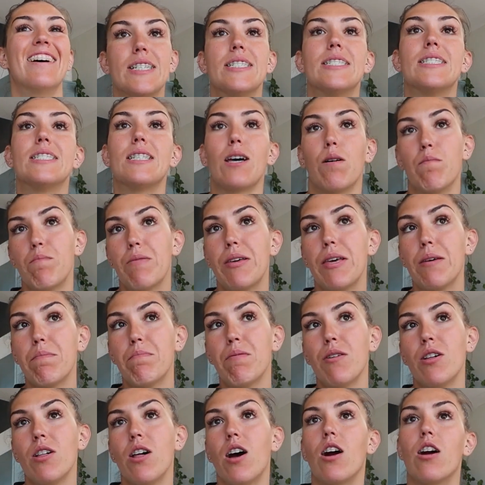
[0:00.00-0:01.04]
Some
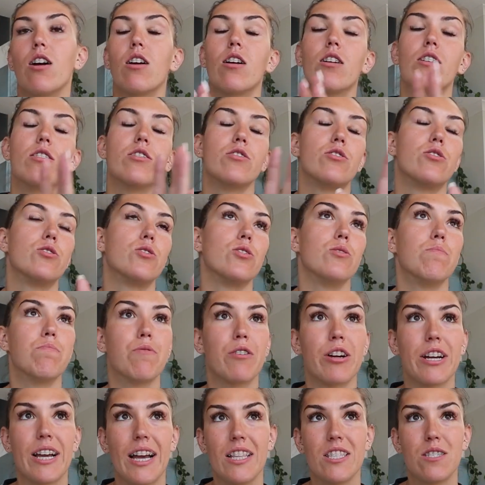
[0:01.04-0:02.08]
people are
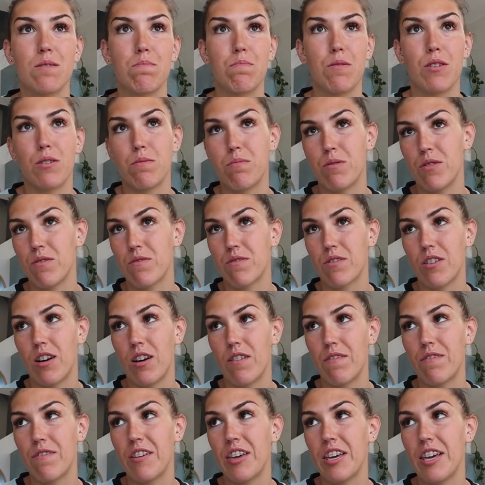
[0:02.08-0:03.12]
super against bulletproof
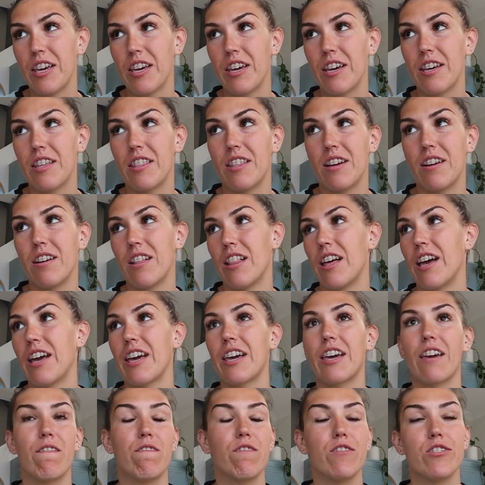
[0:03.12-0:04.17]
coffee. They're
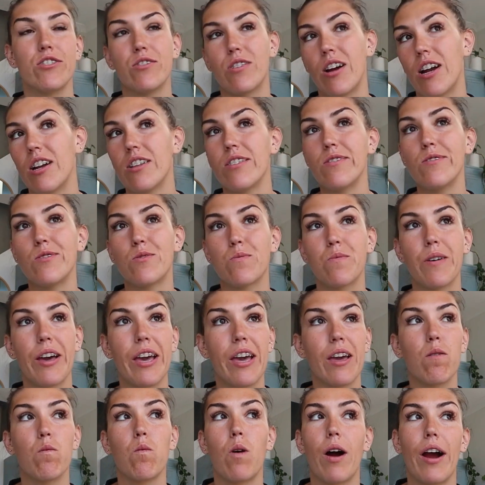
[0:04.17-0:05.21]
like, if you're trying to lose
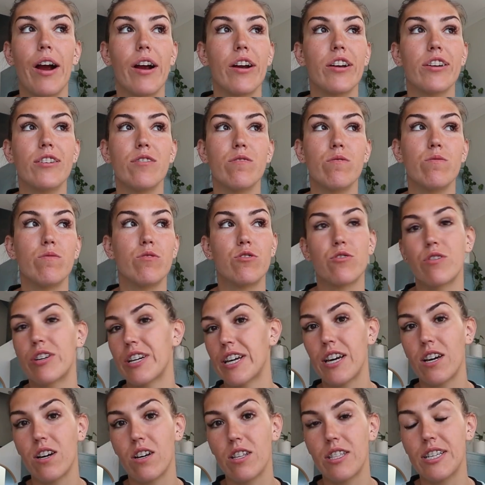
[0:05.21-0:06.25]
weight, why are you
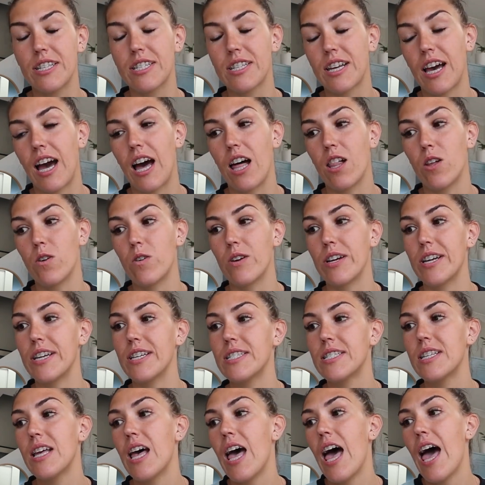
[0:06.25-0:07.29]
drinking all these
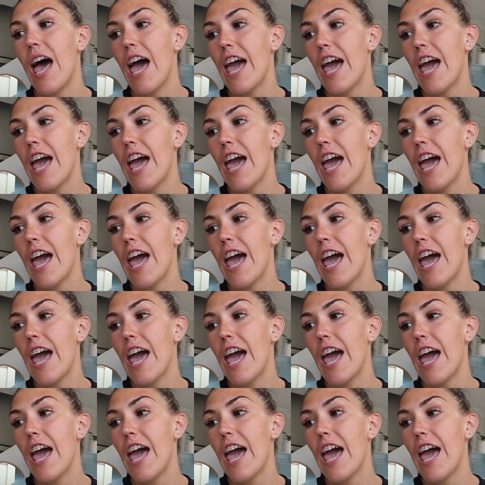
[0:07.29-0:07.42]
calories?